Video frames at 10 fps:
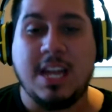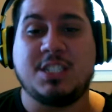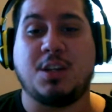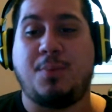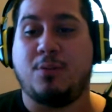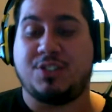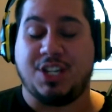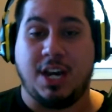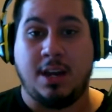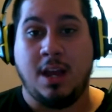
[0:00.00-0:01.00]
is supposed
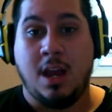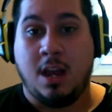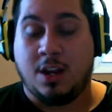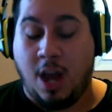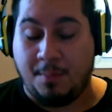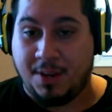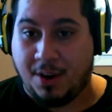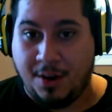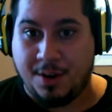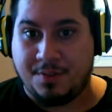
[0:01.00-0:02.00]
to come
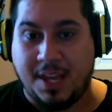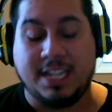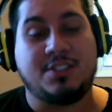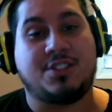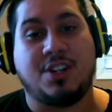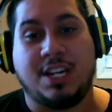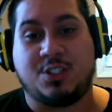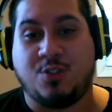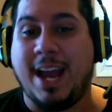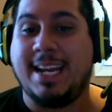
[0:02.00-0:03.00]
to Earth and,
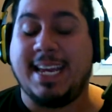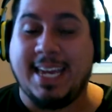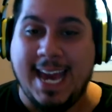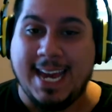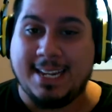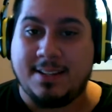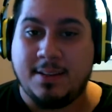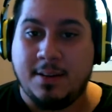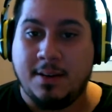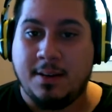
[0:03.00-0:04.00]
and trying to get
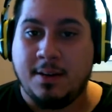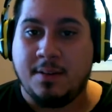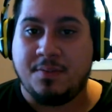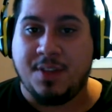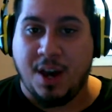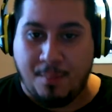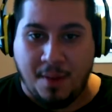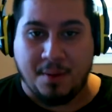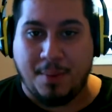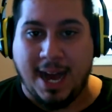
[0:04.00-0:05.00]
the
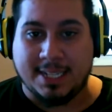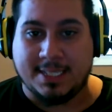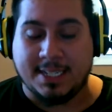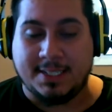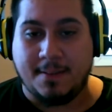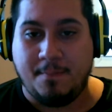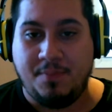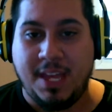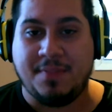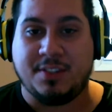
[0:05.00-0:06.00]
mother boxes,
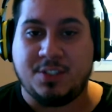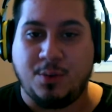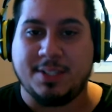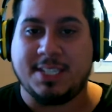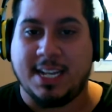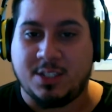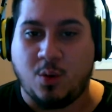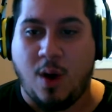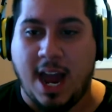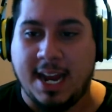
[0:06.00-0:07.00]
and the Suicide
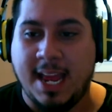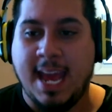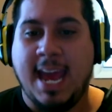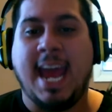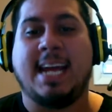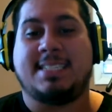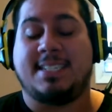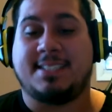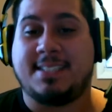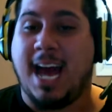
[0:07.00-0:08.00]
Squad has
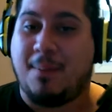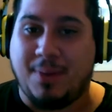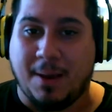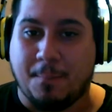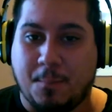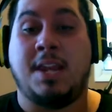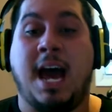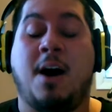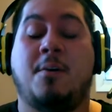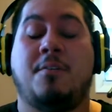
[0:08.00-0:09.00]
to stop him.
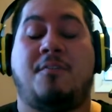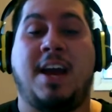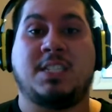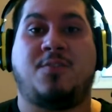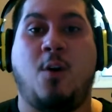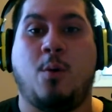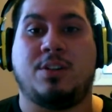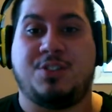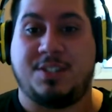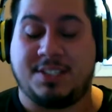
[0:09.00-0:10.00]
Now, fast
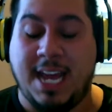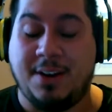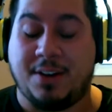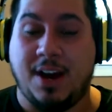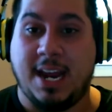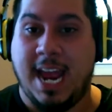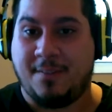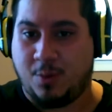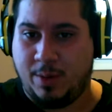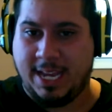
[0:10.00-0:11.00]
forward to the Snyder cut.
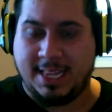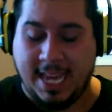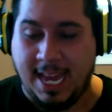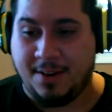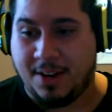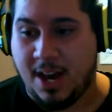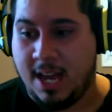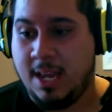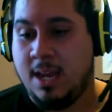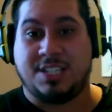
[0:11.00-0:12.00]
After we get the Ayer
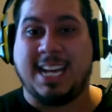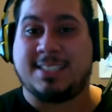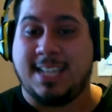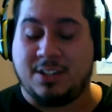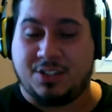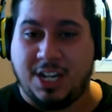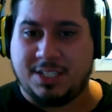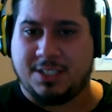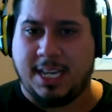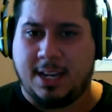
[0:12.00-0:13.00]
cut, Zack Snyder's
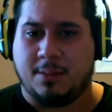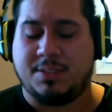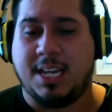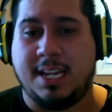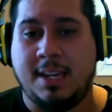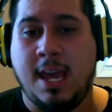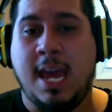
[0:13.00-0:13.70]
Justice League comes in,